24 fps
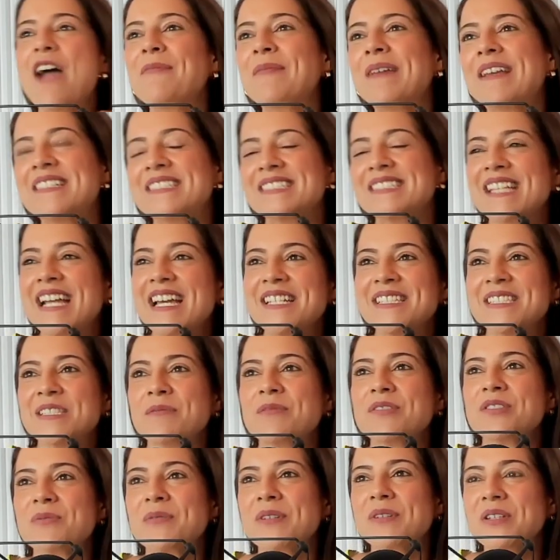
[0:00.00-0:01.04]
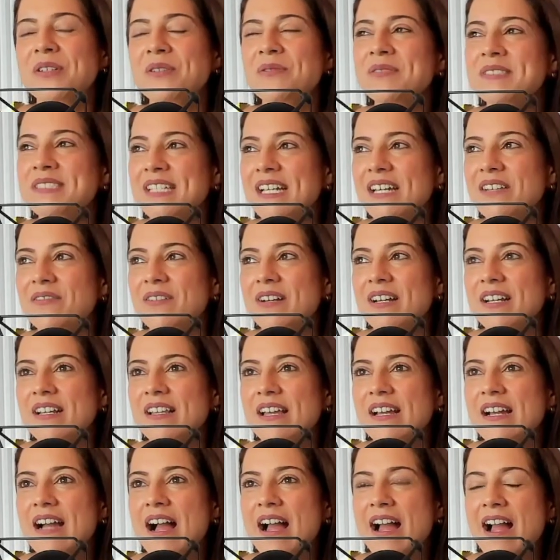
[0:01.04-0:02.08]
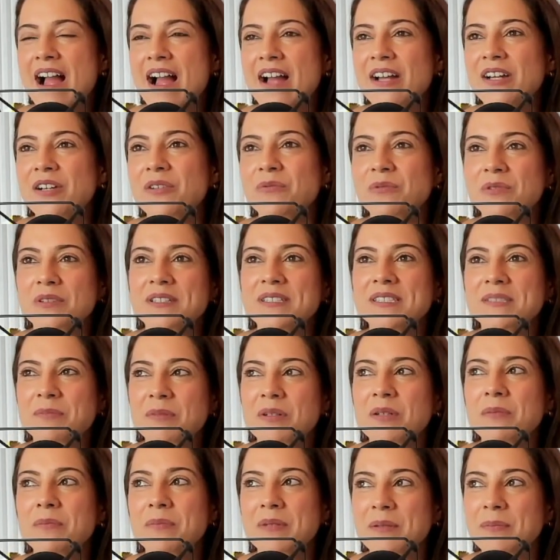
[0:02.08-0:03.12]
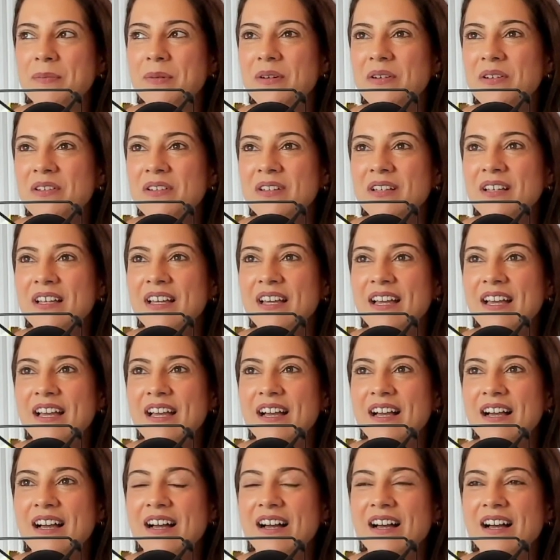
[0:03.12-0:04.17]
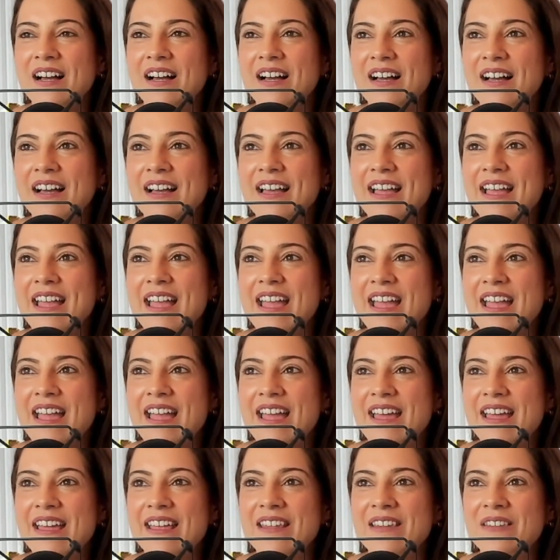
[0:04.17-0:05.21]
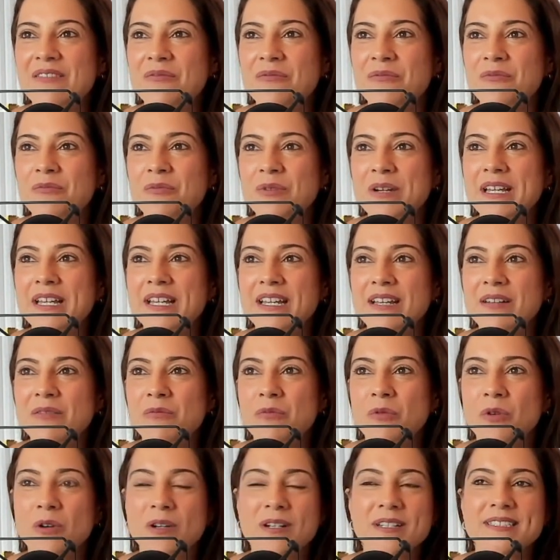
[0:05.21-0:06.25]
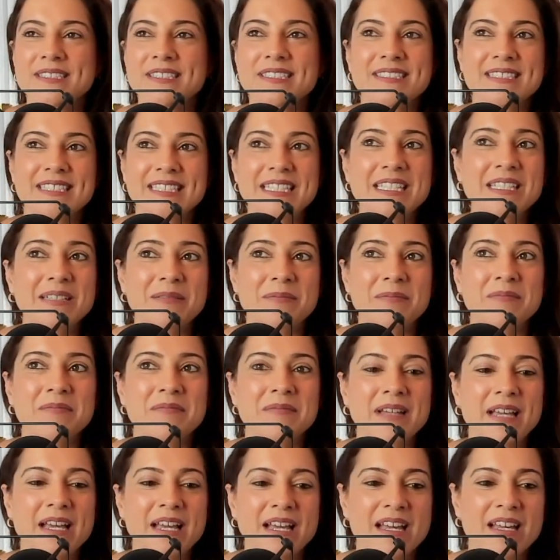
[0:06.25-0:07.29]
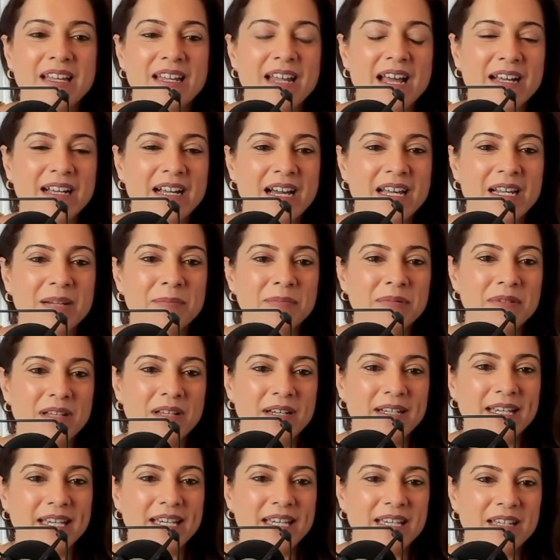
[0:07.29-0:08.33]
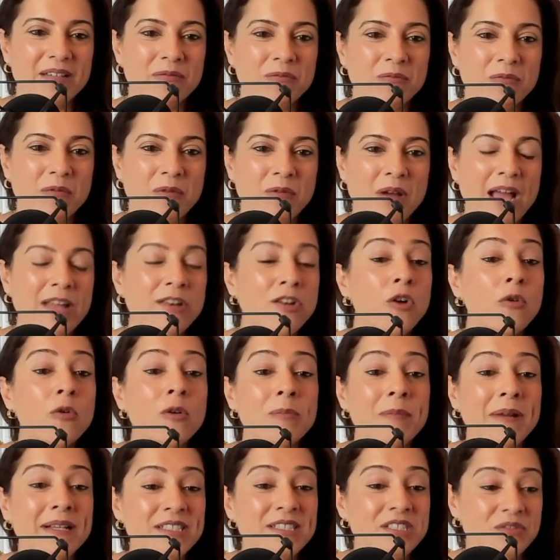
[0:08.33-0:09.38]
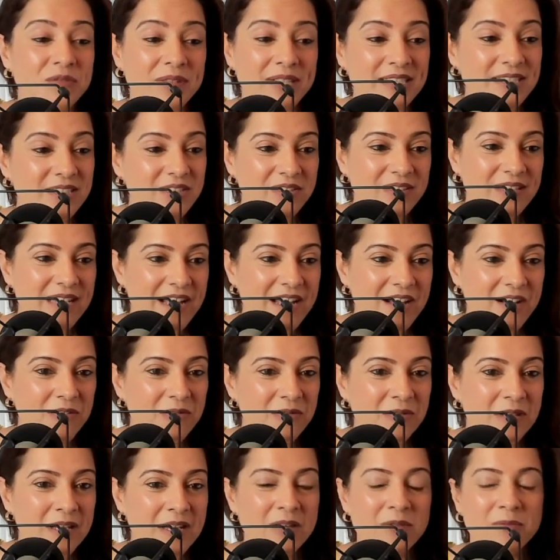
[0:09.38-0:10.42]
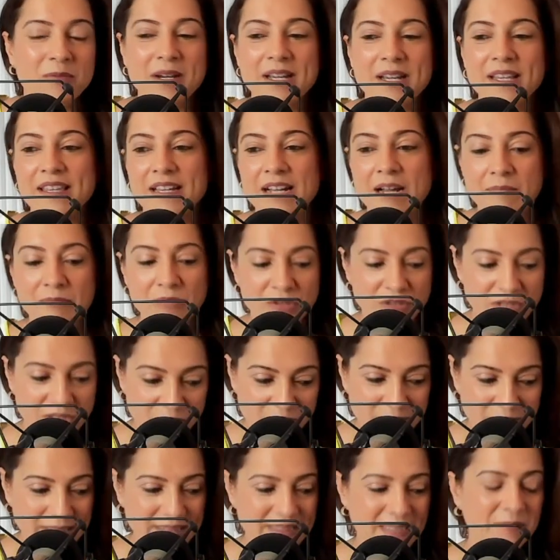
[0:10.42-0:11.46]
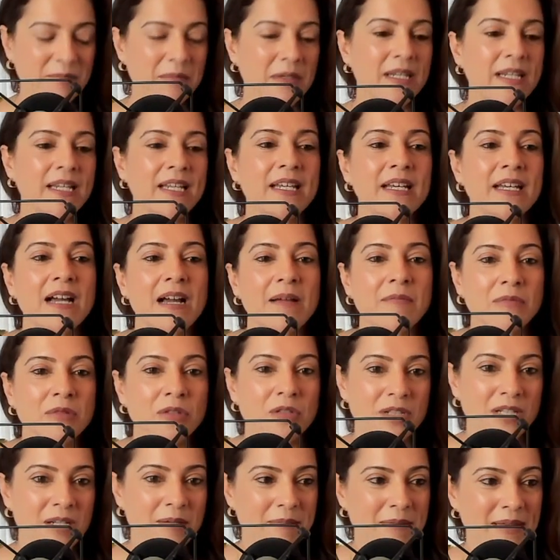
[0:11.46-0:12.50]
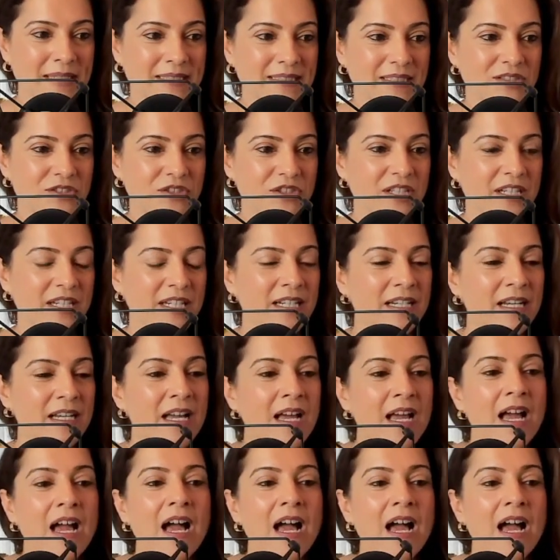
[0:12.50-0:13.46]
I mean, it's kind of so much what you said, right? Like I hire really smart people and we work as a team, and I kind of plug in. I know what my strengths are now, right? Like I'm good at raising money. I'm good at messaging.